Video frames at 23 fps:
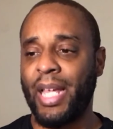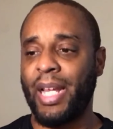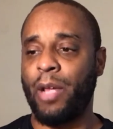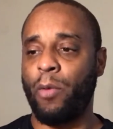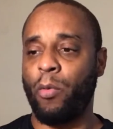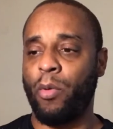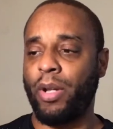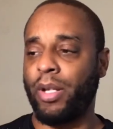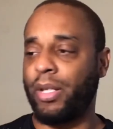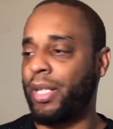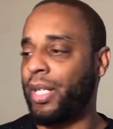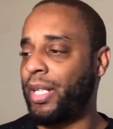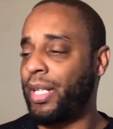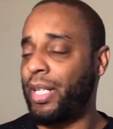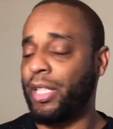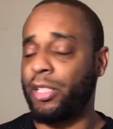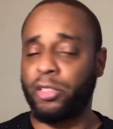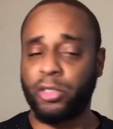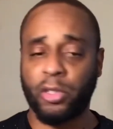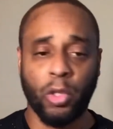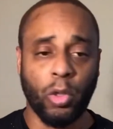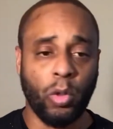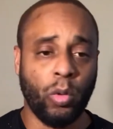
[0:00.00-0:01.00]
want to get their
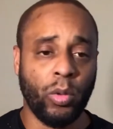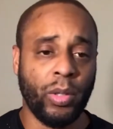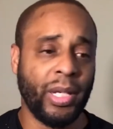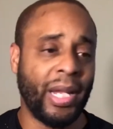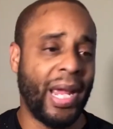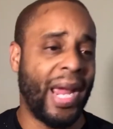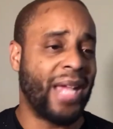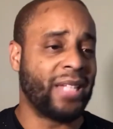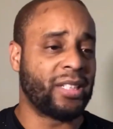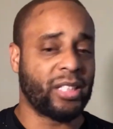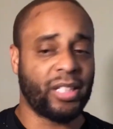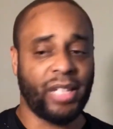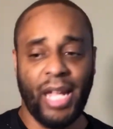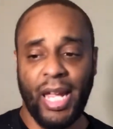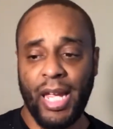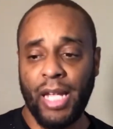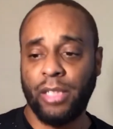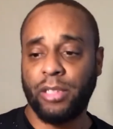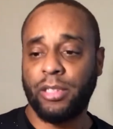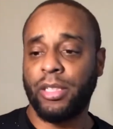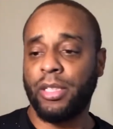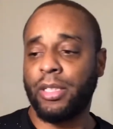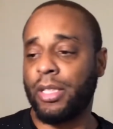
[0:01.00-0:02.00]
schooling,
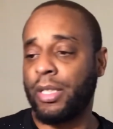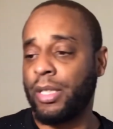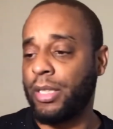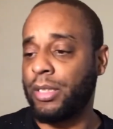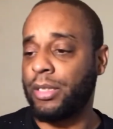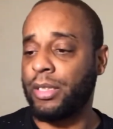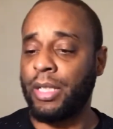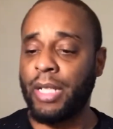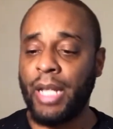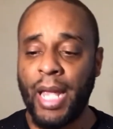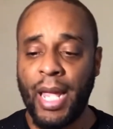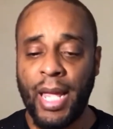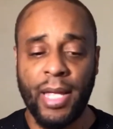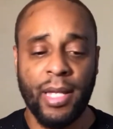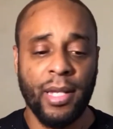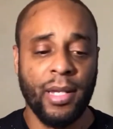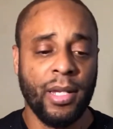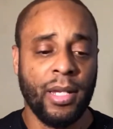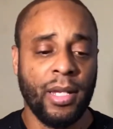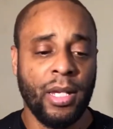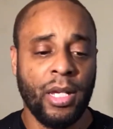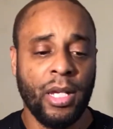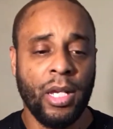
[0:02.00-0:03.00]
education, and this and that.
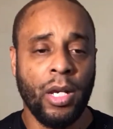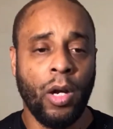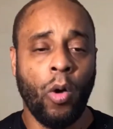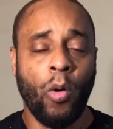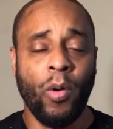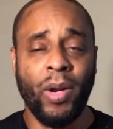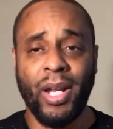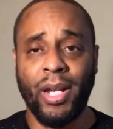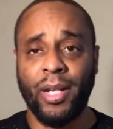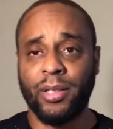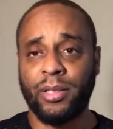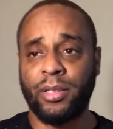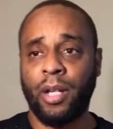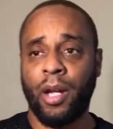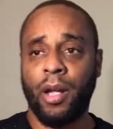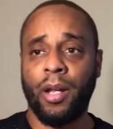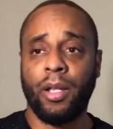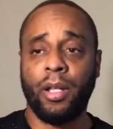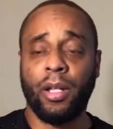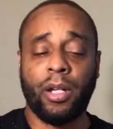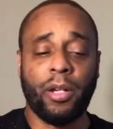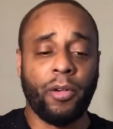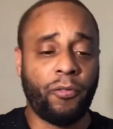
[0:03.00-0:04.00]
Or they start
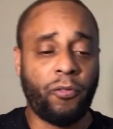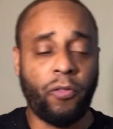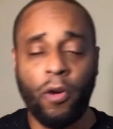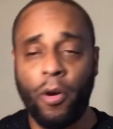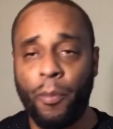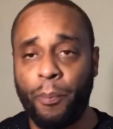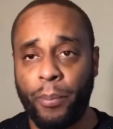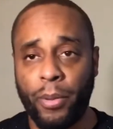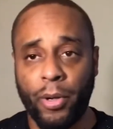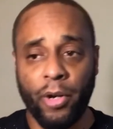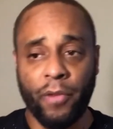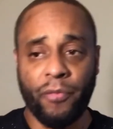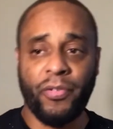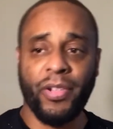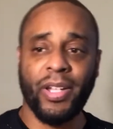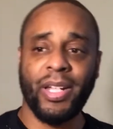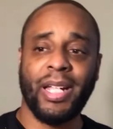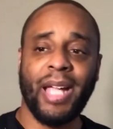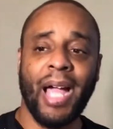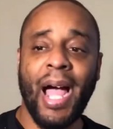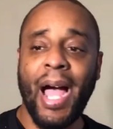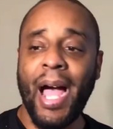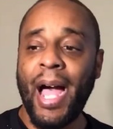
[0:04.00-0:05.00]
looking for a perfect
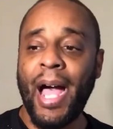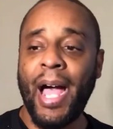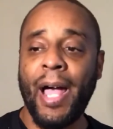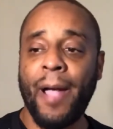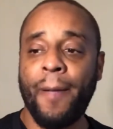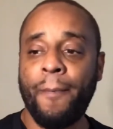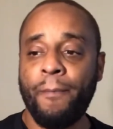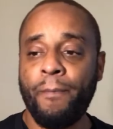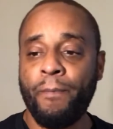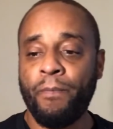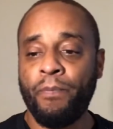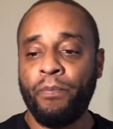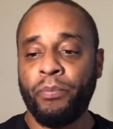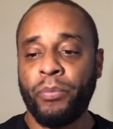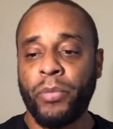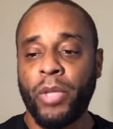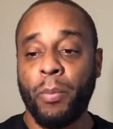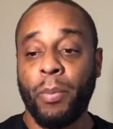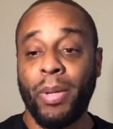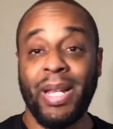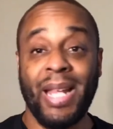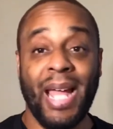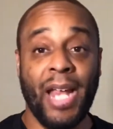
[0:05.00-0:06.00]
guy,
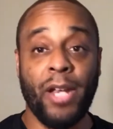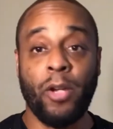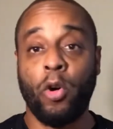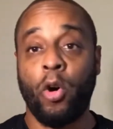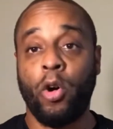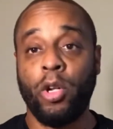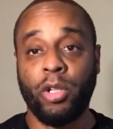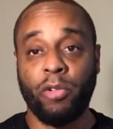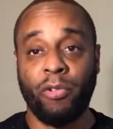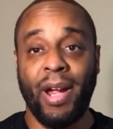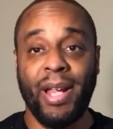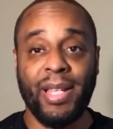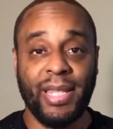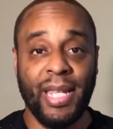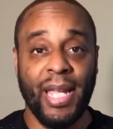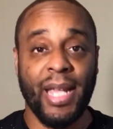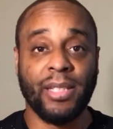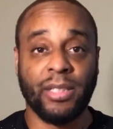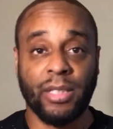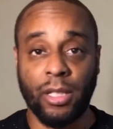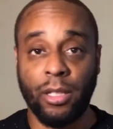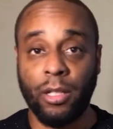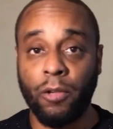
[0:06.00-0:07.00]
but not knowing the right things
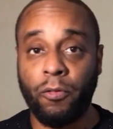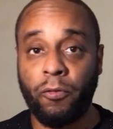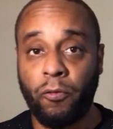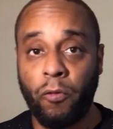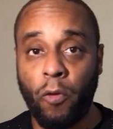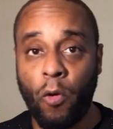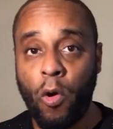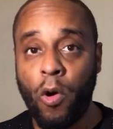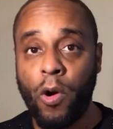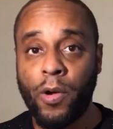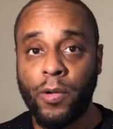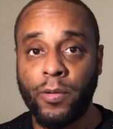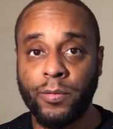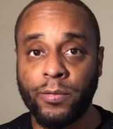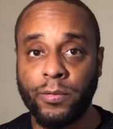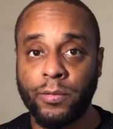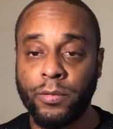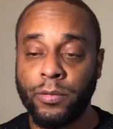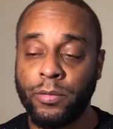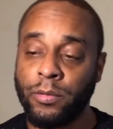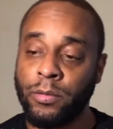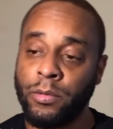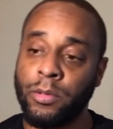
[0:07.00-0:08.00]
to look for.
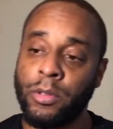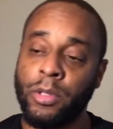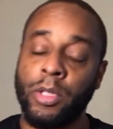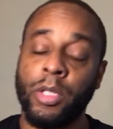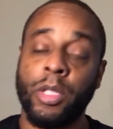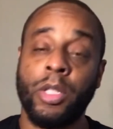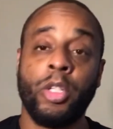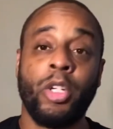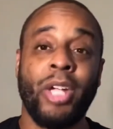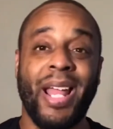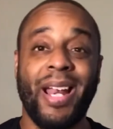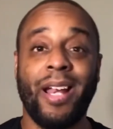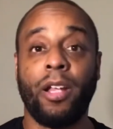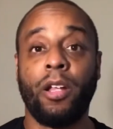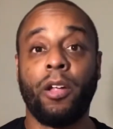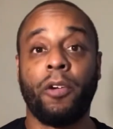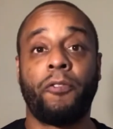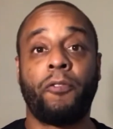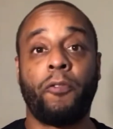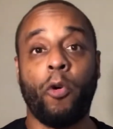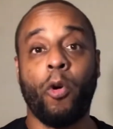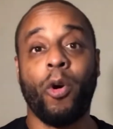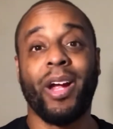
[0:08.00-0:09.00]
You got to look
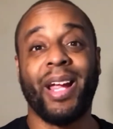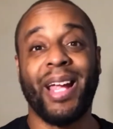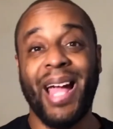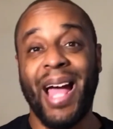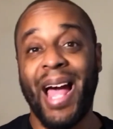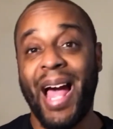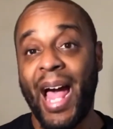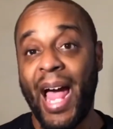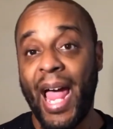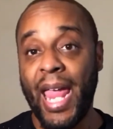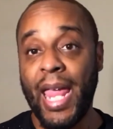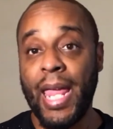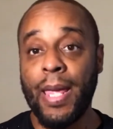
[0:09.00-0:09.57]
for a guy